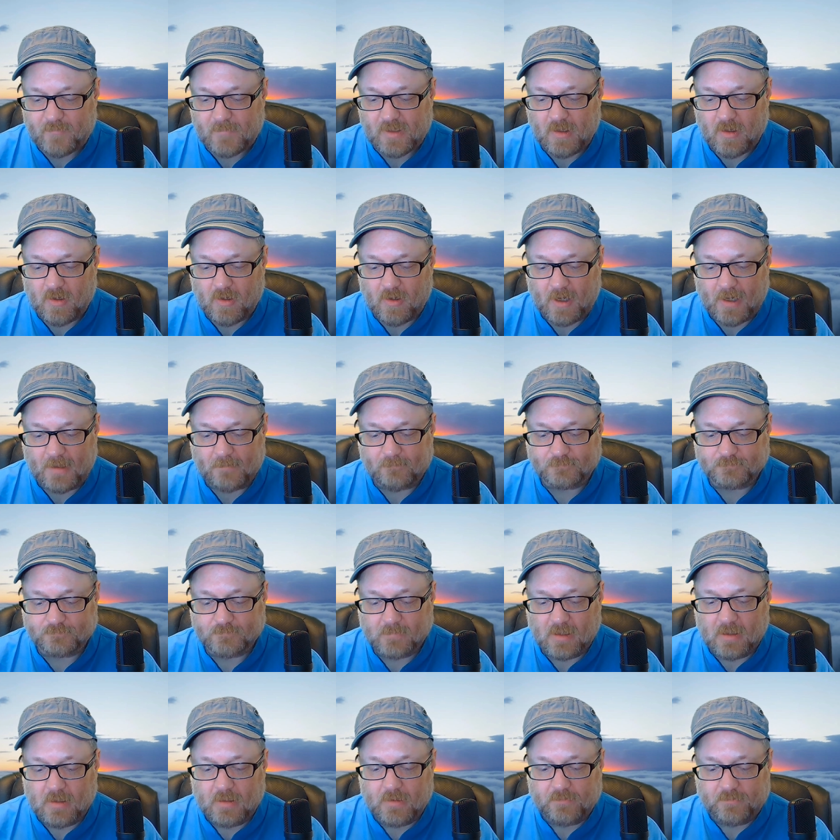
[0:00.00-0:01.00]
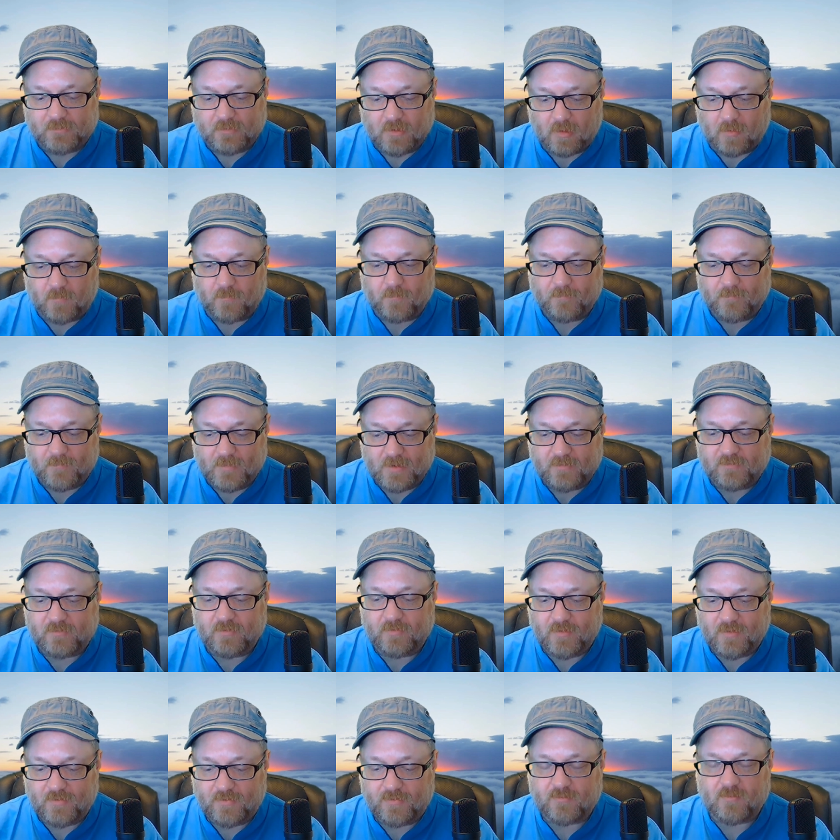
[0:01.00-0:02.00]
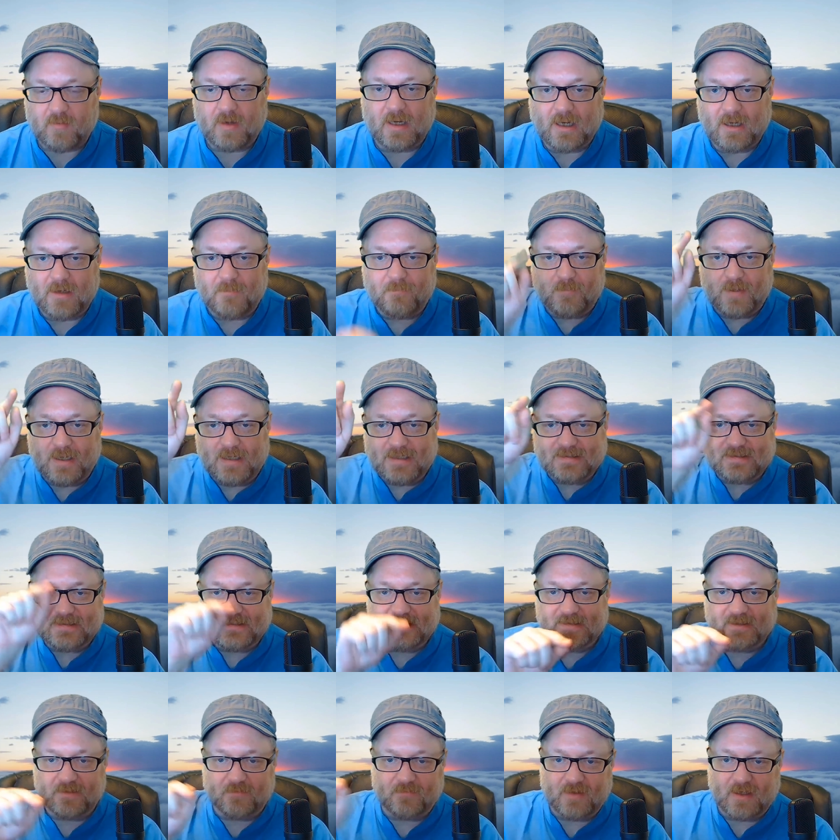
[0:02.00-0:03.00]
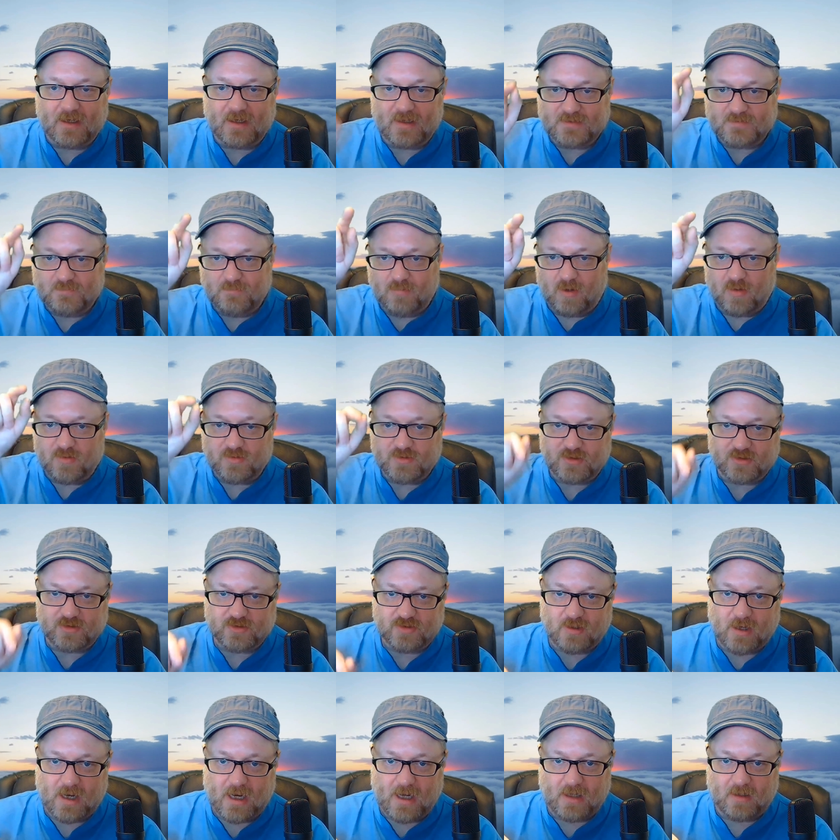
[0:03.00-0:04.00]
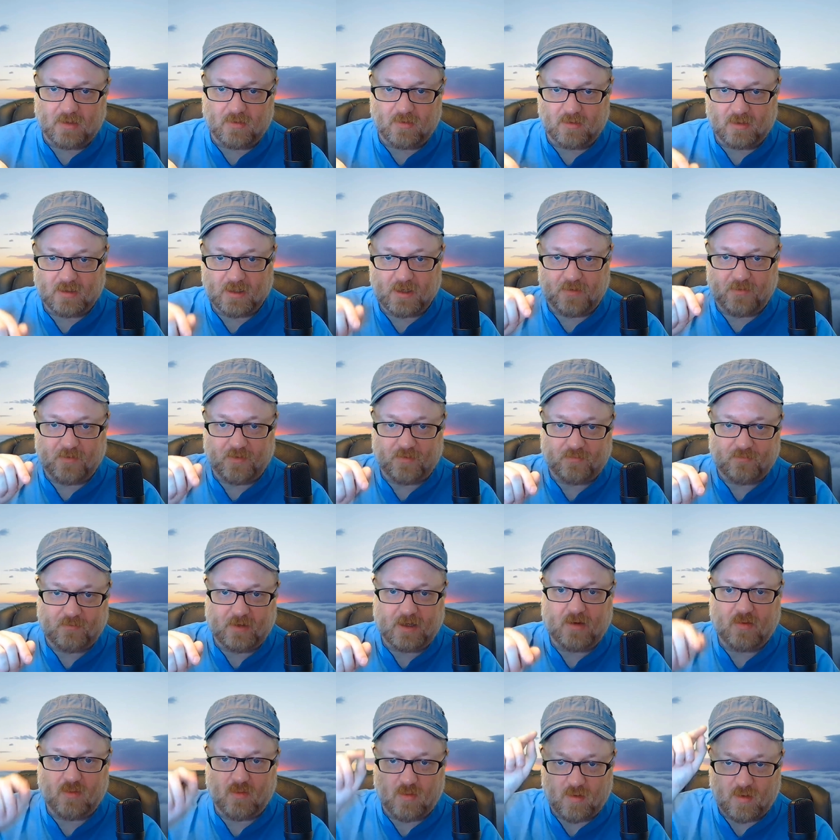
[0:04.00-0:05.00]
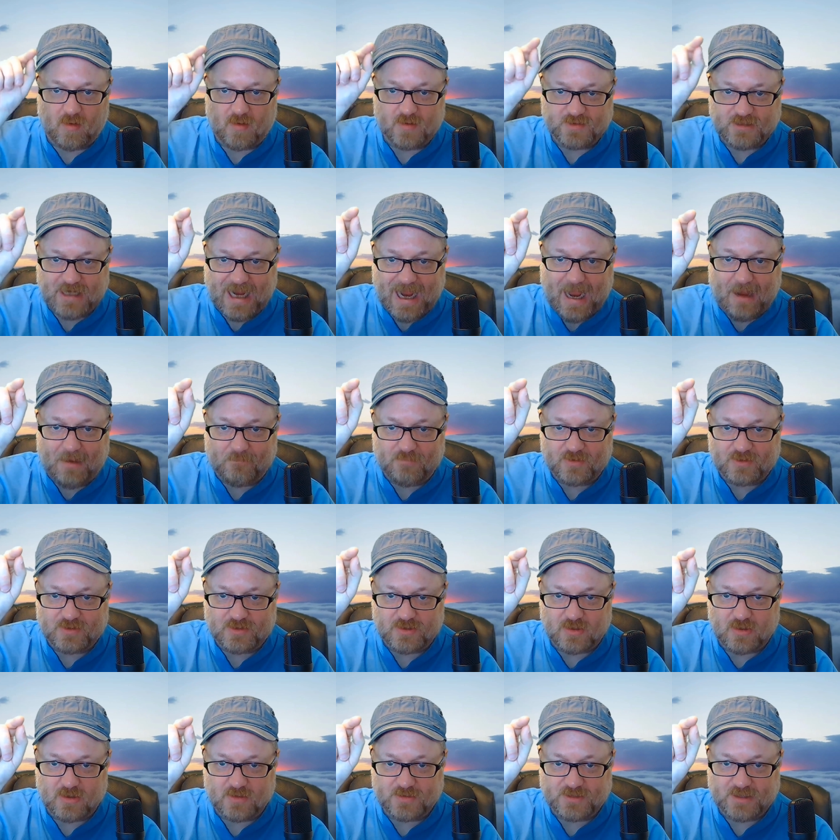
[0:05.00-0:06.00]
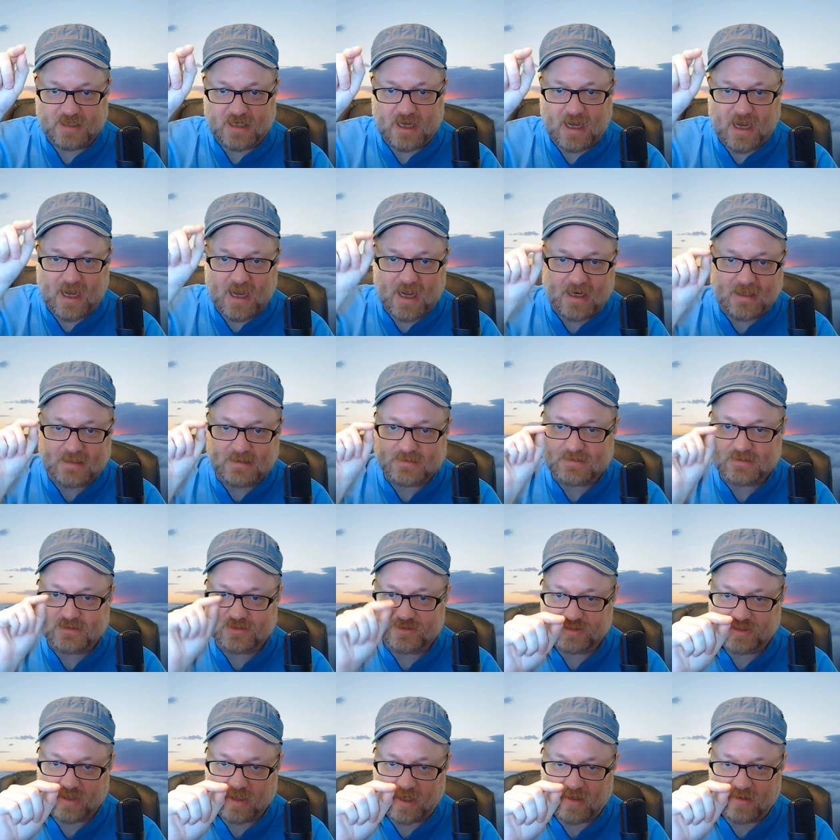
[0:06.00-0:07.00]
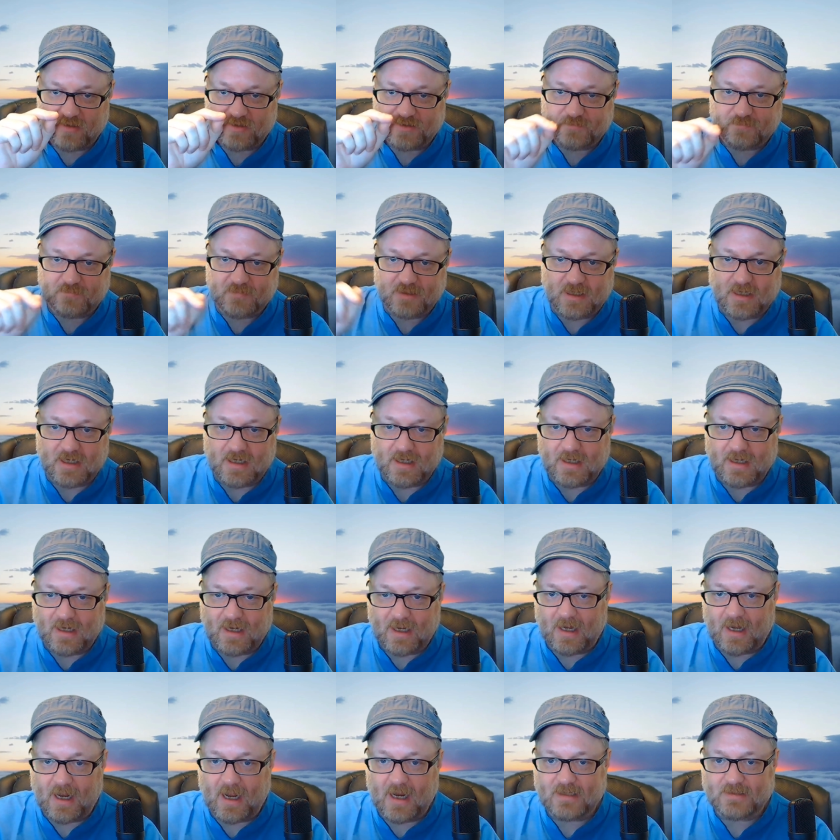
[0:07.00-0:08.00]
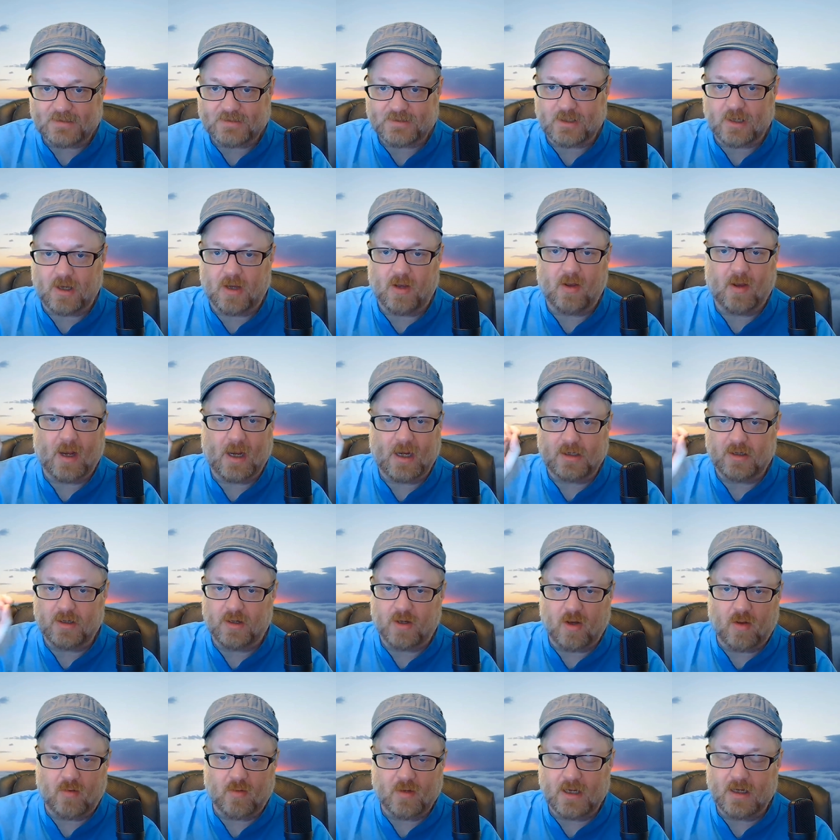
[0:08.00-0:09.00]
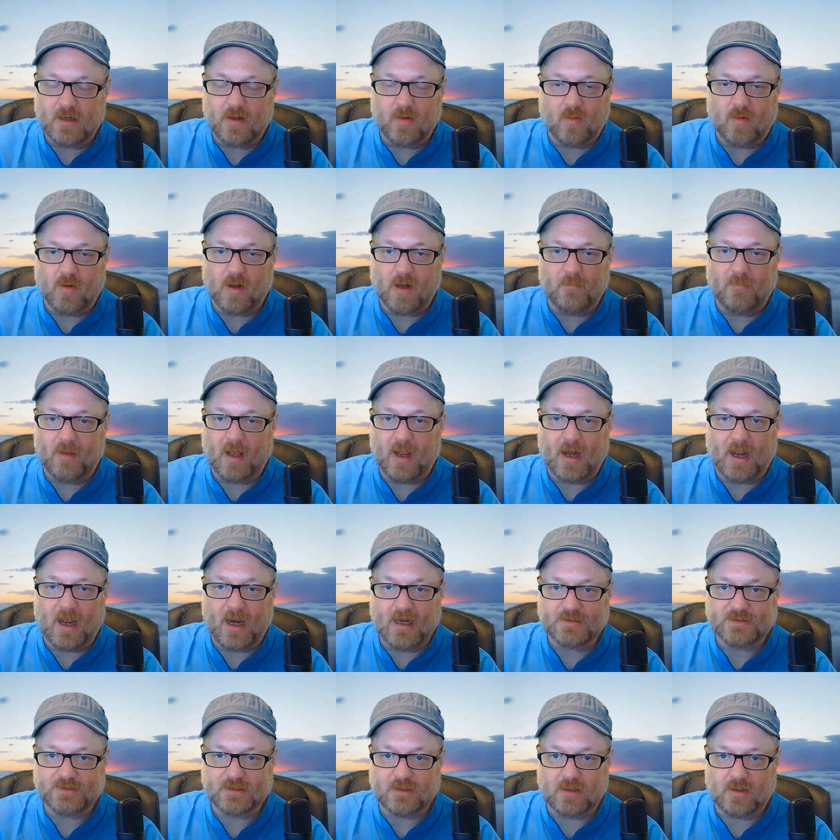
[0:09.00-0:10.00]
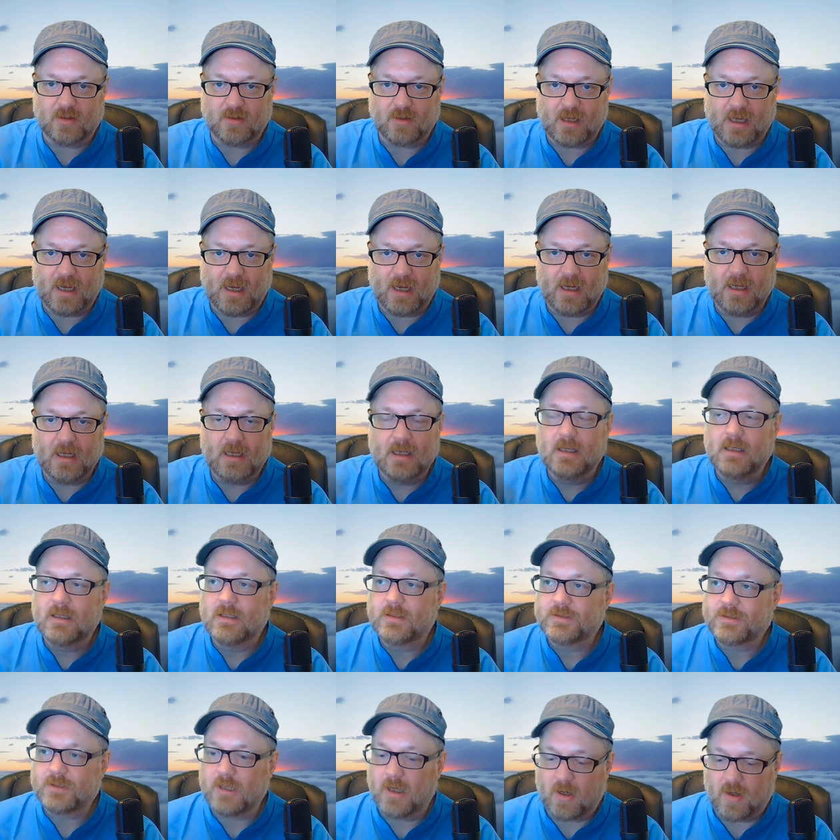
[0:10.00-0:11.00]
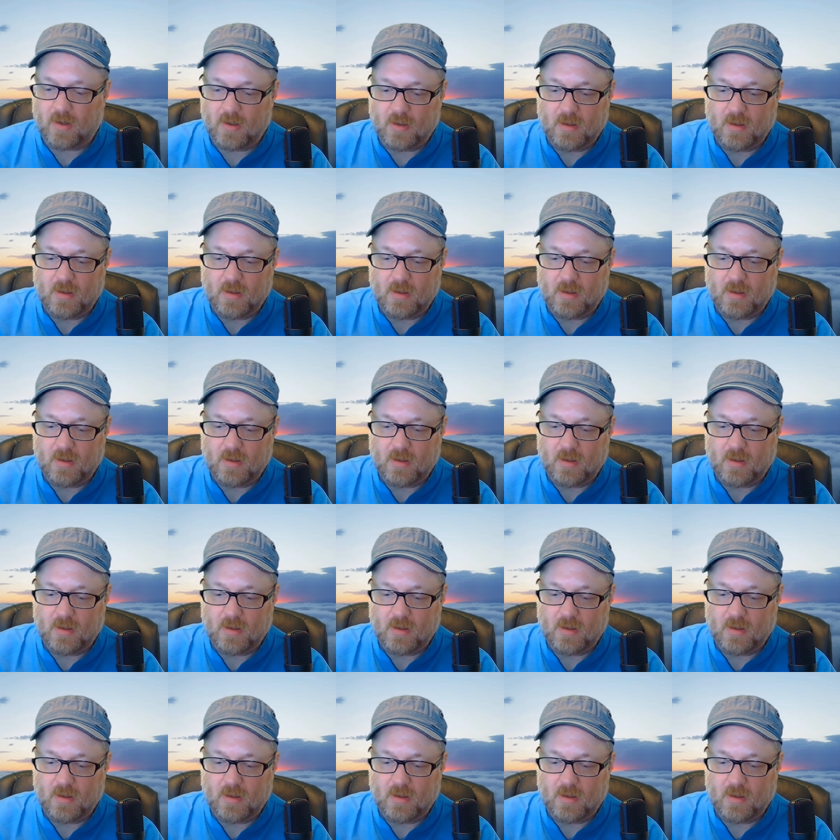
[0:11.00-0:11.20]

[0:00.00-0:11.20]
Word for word: All right. So these are the three pieces of the exposure triangle, okay, the three corners. Aperture size, shutter speed, and ISO, and you don't need to worry about ISO, okay? So,